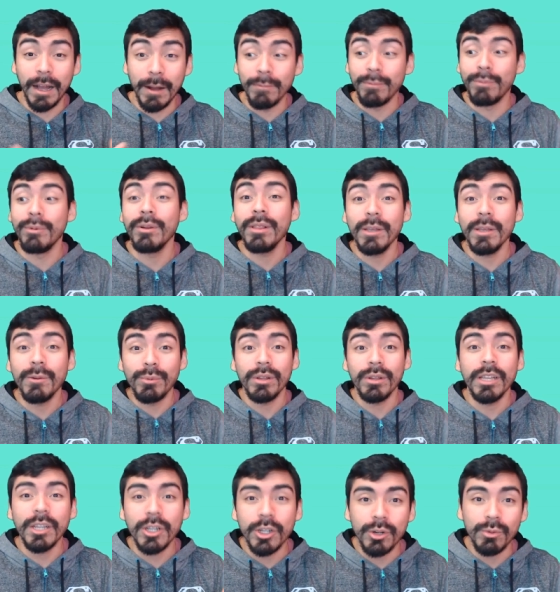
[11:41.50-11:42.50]
really,
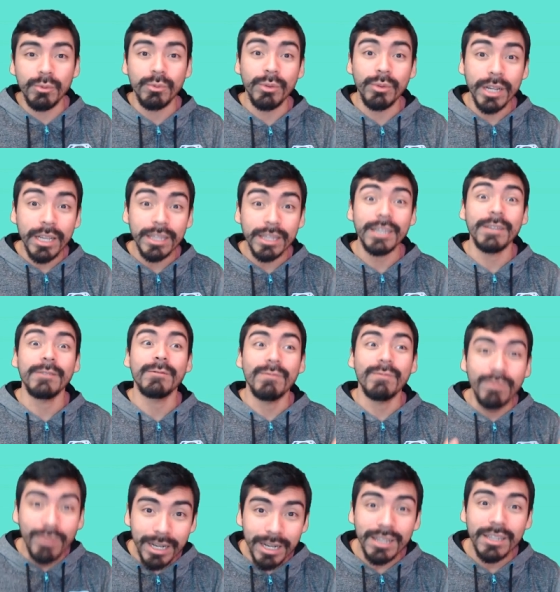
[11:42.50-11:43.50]
really, really,
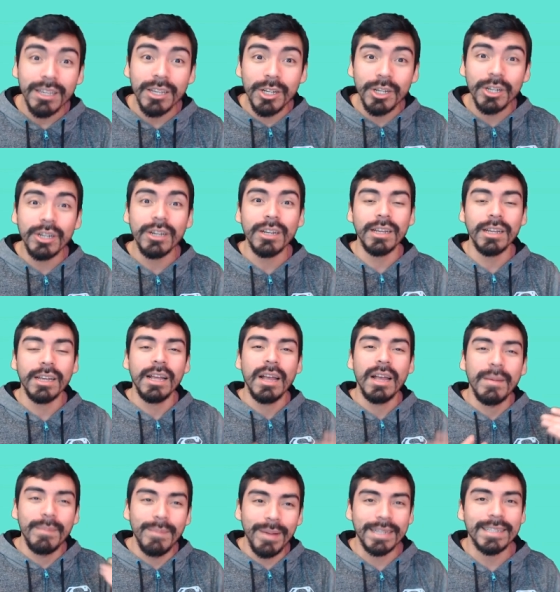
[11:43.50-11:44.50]
really good
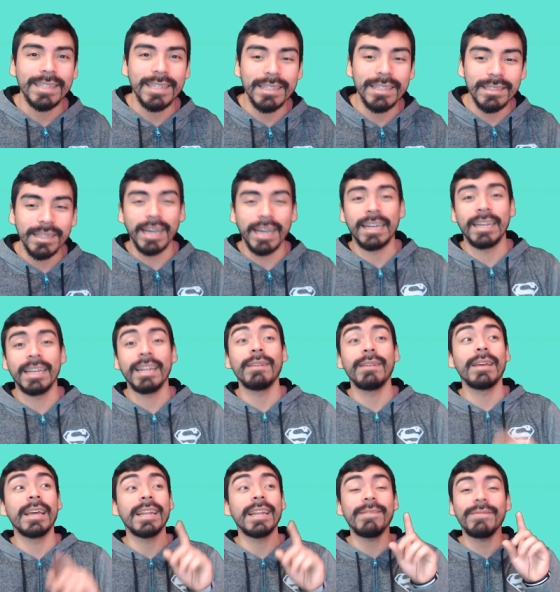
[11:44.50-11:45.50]
Mexican side.
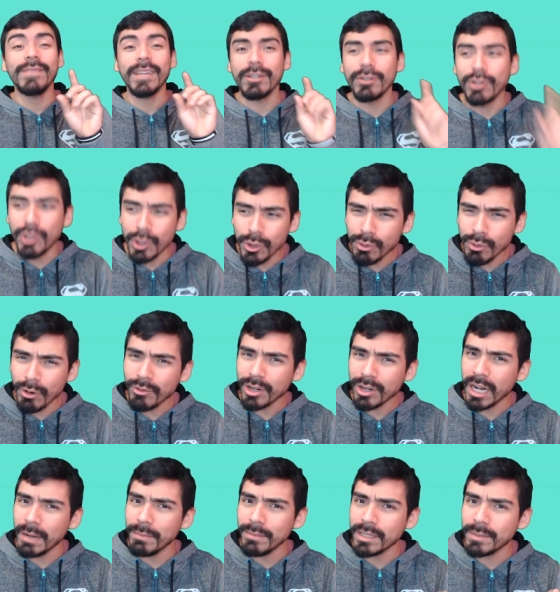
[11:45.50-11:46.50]
And and if they do
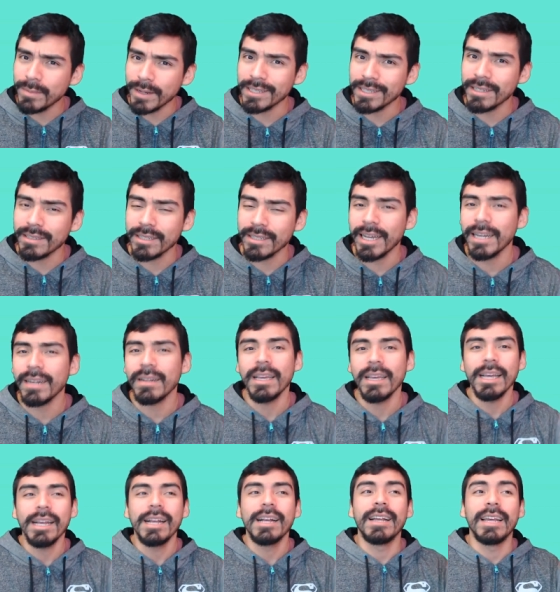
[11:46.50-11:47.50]
overcome this Mexican side,
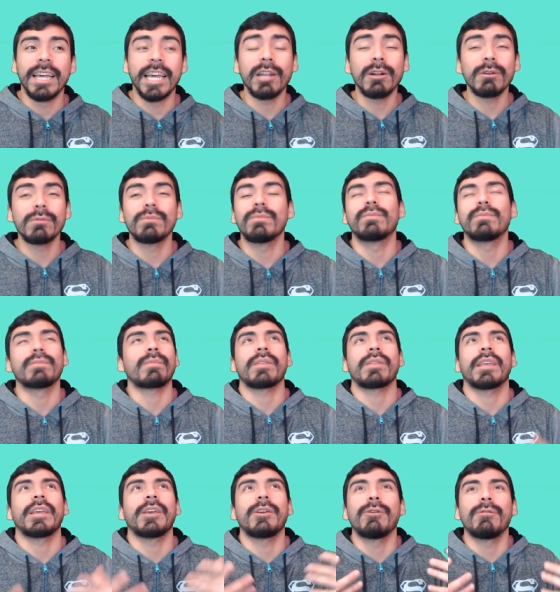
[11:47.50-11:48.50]
it'll
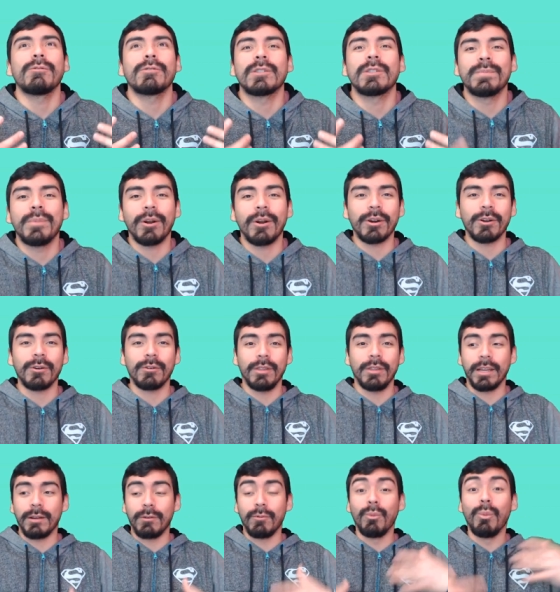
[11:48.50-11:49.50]
it'll spark
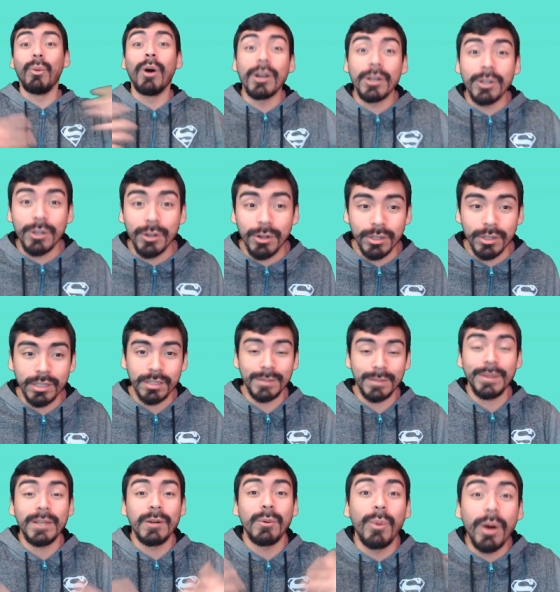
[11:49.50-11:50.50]
like wonders,
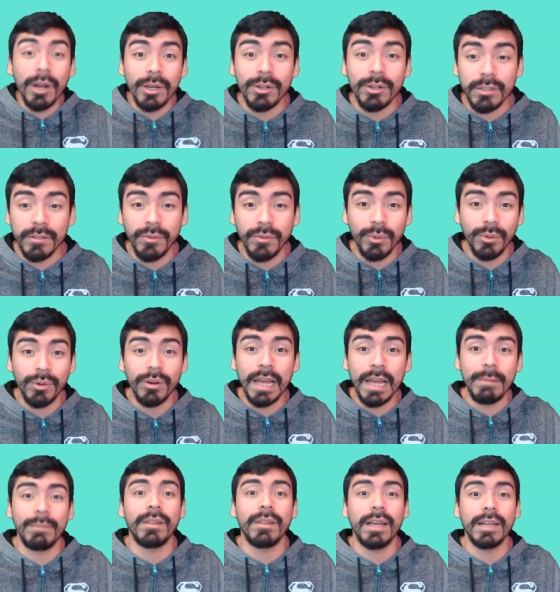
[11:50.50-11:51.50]
speak wonders for
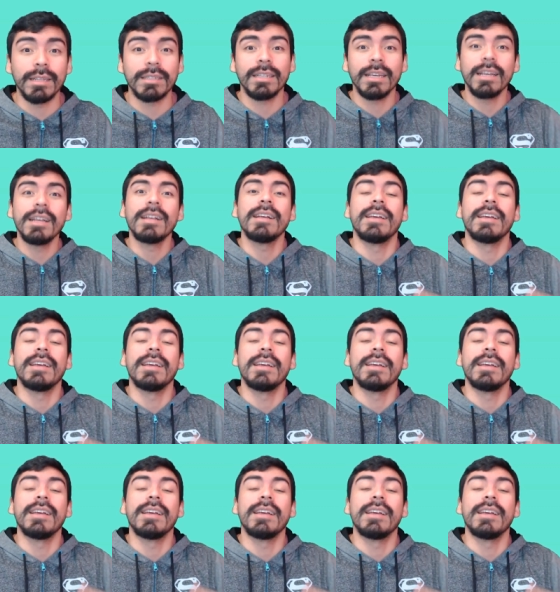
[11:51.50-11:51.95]
MLS